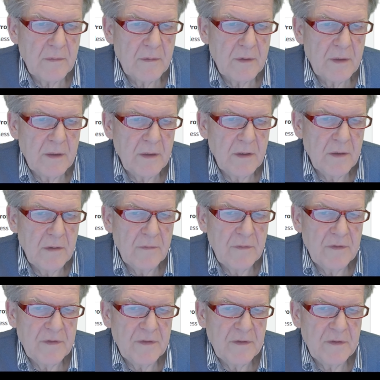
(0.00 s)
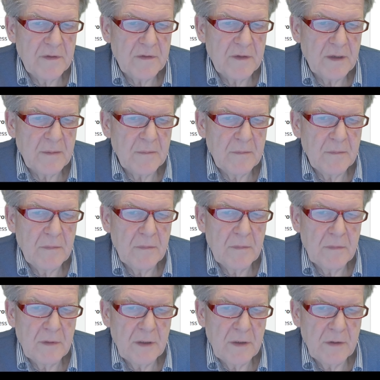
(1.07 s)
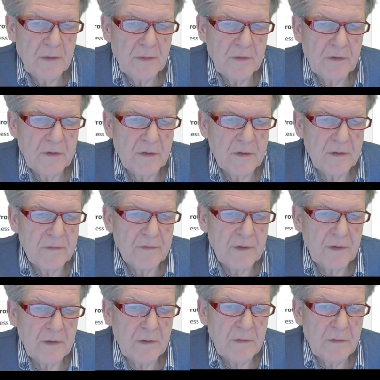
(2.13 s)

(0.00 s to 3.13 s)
Here we see some. Here you see the different